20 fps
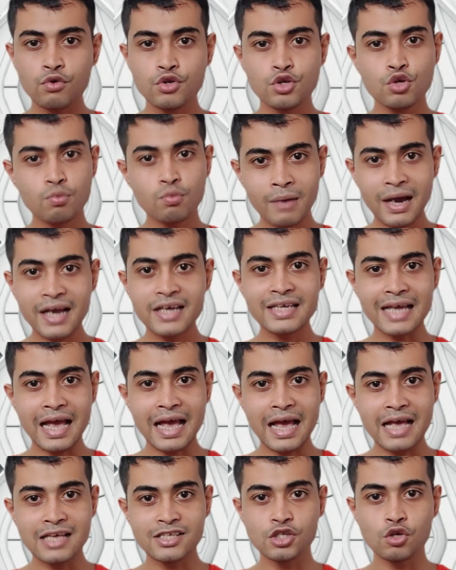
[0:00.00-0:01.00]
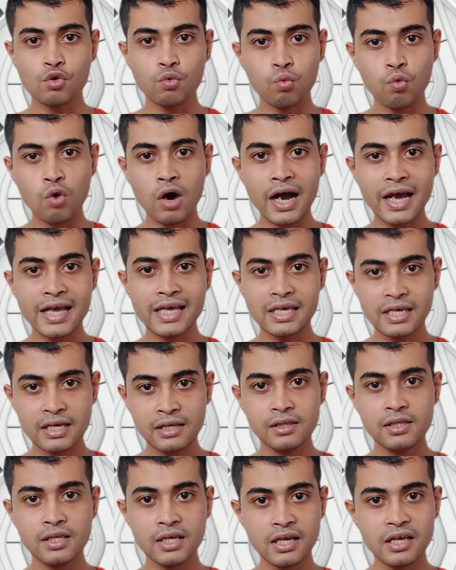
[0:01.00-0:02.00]
you might ask, why kill
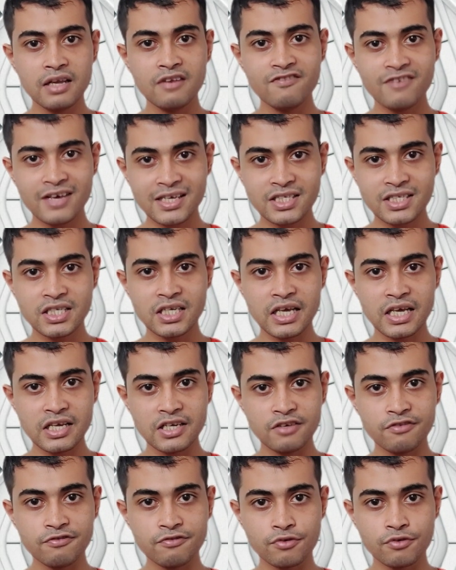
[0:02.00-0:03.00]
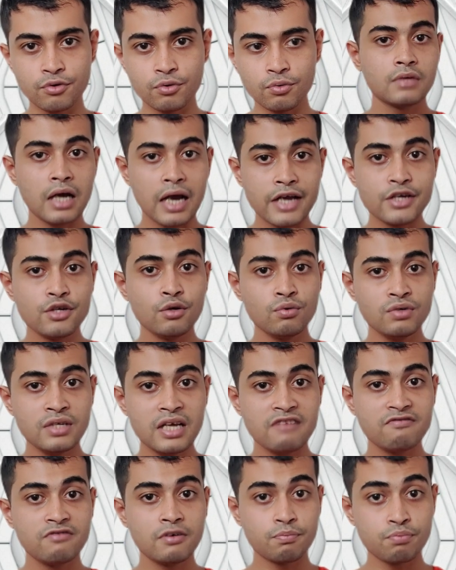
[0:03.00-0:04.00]
the investigative crew? I don't
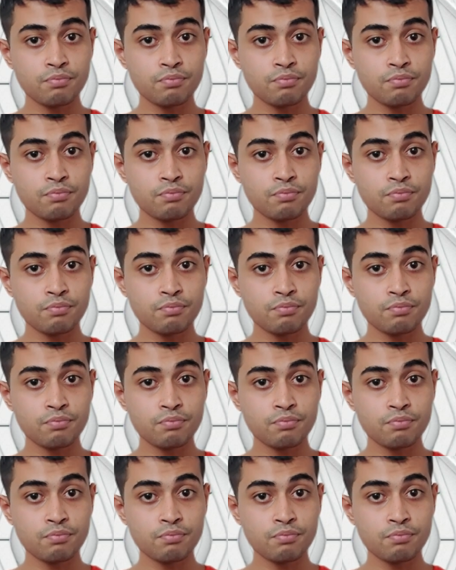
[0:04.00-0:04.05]
have a